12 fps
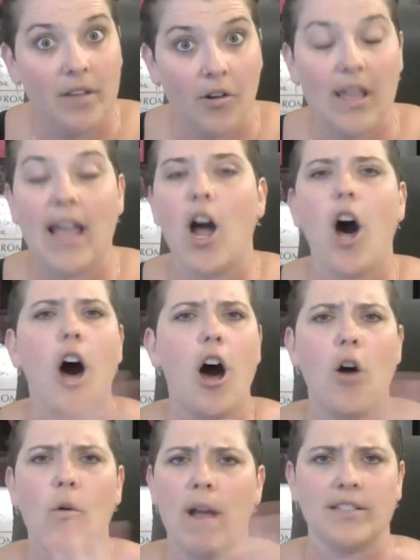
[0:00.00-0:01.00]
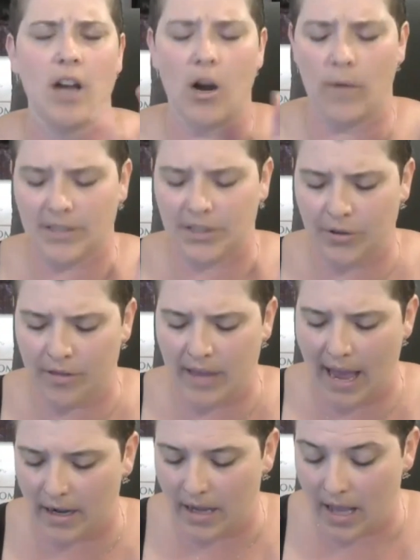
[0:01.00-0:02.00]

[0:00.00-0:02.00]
Okay. Always, always do that.